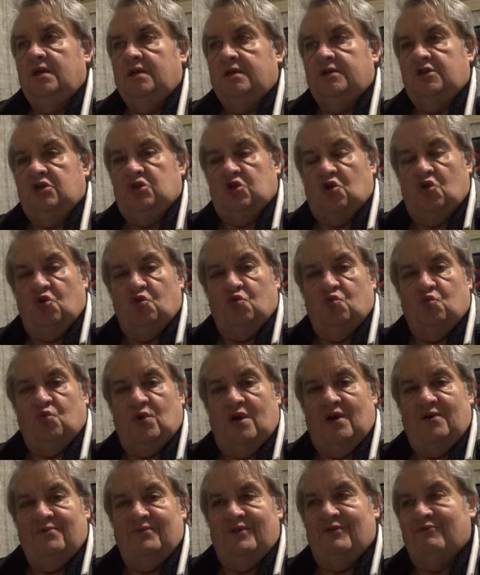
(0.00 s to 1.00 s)

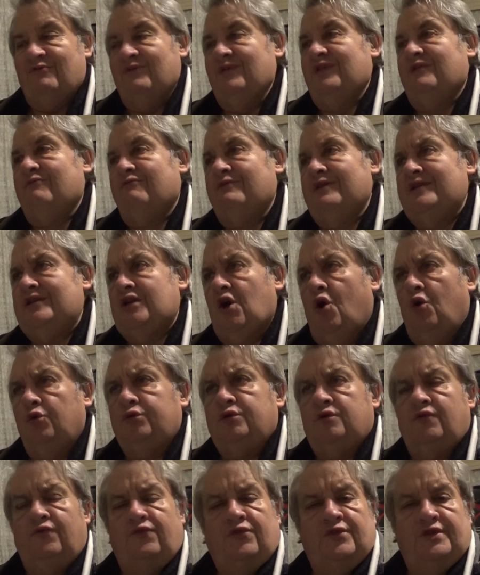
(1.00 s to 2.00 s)
So the
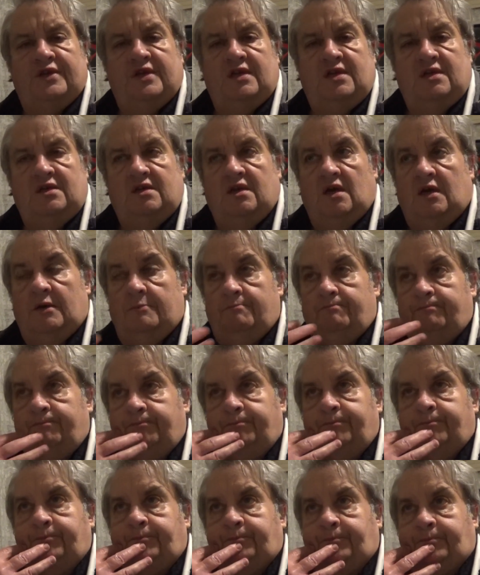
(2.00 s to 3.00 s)
result for the
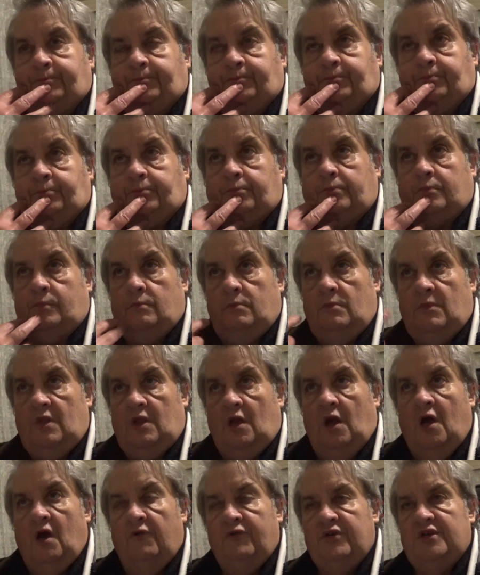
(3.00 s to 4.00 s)

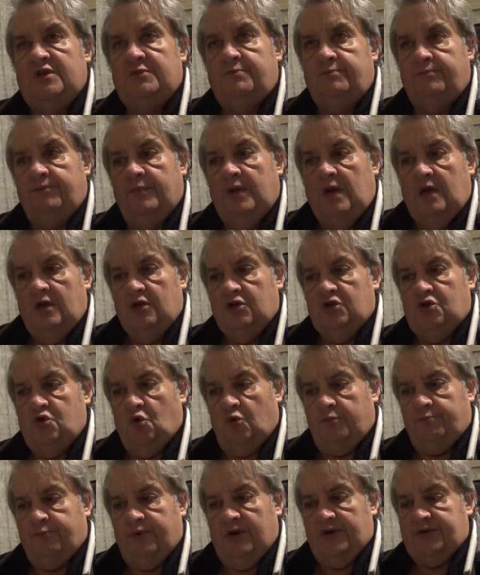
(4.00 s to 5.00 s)
of his
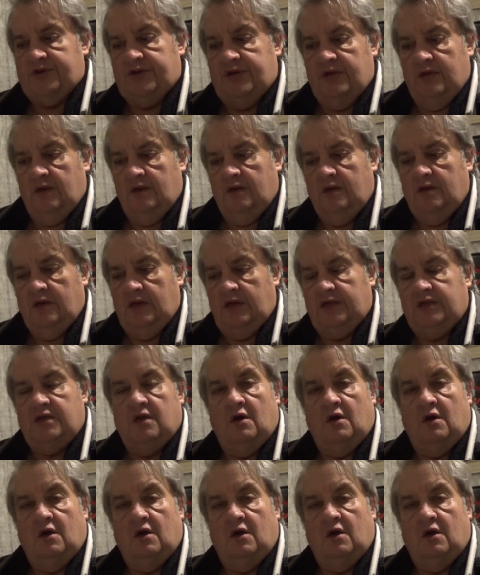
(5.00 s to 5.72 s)
short breath at